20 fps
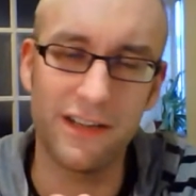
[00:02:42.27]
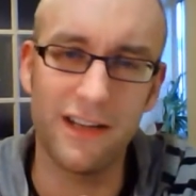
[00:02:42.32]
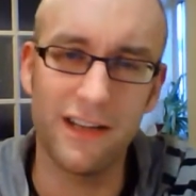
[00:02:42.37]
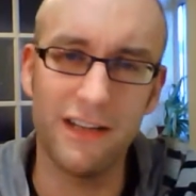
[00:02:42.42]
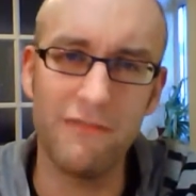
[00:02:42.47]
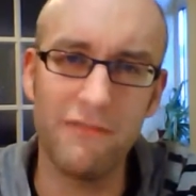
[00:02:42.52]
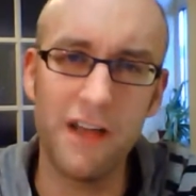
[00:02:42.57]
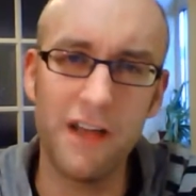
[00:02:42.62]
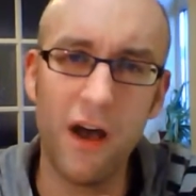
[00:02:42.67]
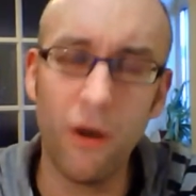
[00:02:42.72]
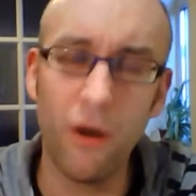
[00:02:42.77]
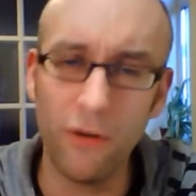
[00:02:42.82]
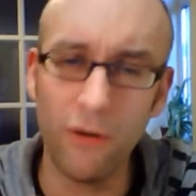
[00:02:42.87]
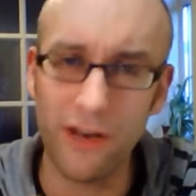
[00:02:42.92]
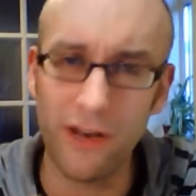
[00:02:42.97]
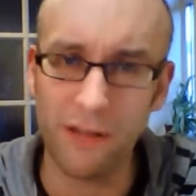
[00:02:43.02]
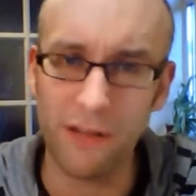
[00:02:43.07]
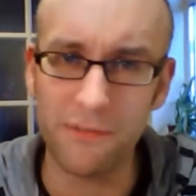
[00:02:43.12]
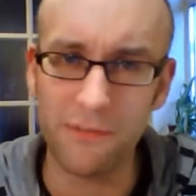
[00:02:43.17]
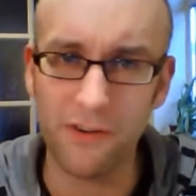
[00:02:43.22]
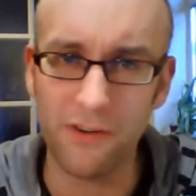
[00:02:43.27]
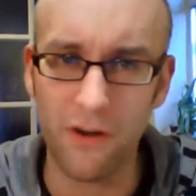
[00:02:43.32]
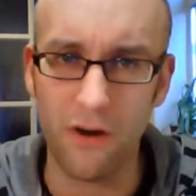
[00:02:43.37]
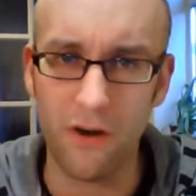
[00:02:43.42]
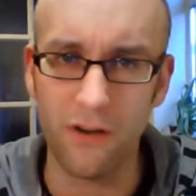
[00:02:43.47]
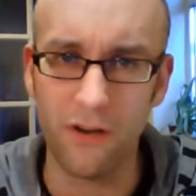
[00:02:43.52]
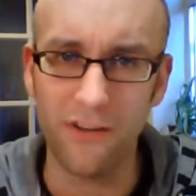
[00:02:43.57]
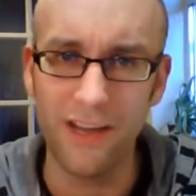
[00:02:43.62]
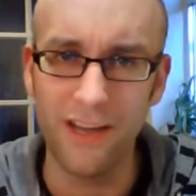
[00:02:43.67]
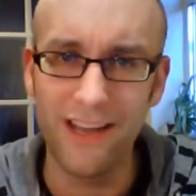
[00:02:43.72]
And if we hold it up to
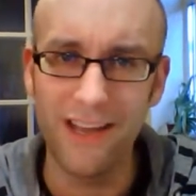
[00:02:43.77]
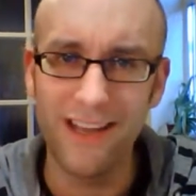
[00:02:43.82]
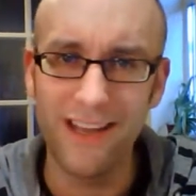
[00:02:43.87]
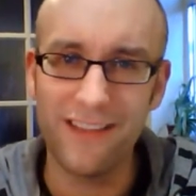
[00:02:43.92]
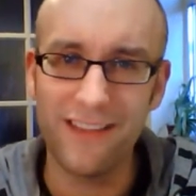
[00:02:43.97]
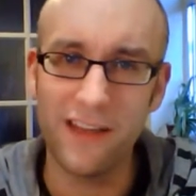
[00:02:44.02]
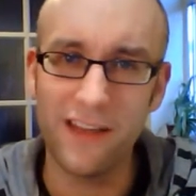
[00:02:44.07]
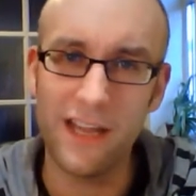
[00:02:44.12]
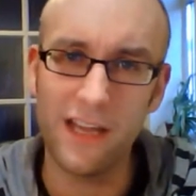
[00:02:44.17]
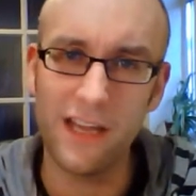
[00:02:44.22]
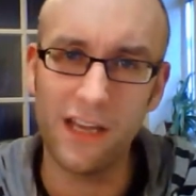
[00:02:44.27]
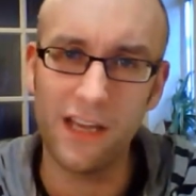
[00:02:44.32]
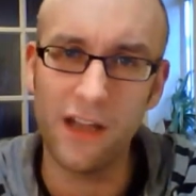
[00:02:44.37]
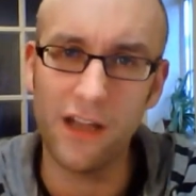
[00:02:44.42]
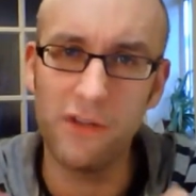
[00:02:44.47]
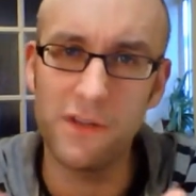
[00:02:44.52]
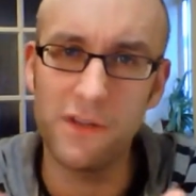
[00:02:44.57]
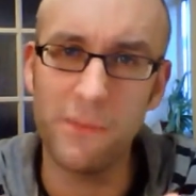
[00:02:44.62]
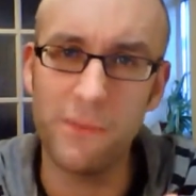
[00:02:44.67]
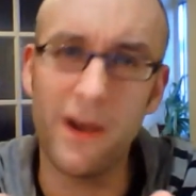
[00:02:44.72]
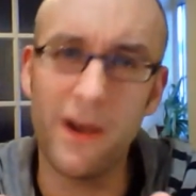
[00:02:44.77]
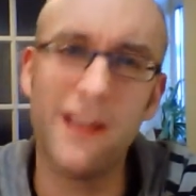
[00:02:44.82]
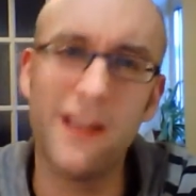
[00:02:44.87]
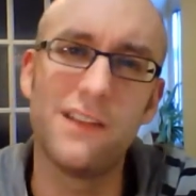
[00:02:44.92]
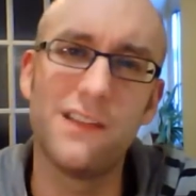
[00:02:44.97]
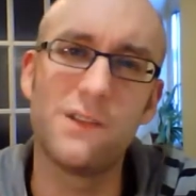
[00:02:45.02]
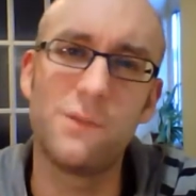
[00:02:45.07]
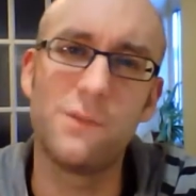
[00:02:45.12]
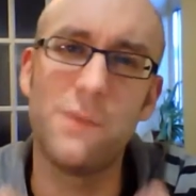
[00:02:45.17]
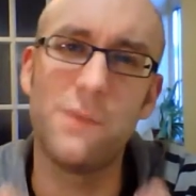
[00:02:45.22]
God, then he can coat it by
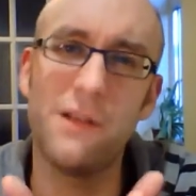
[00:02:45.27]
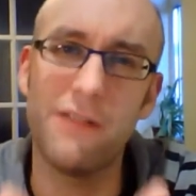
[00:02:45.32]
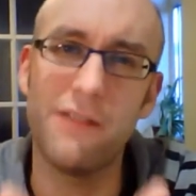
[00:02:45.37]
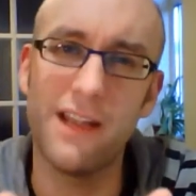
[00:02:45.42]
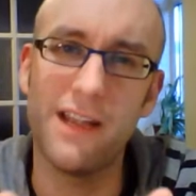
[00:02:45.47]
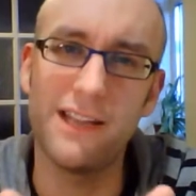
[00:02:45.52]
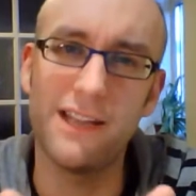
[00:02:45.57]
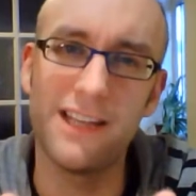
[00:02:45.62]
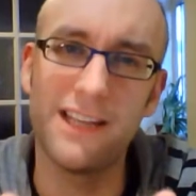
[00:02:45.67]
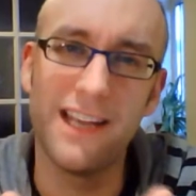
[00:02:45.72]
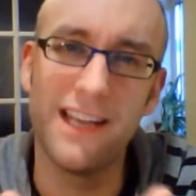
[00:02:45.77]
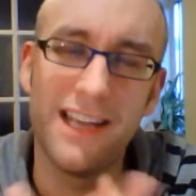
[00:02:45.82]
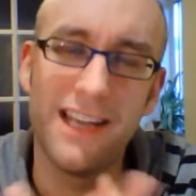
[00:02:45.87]
his Spirit,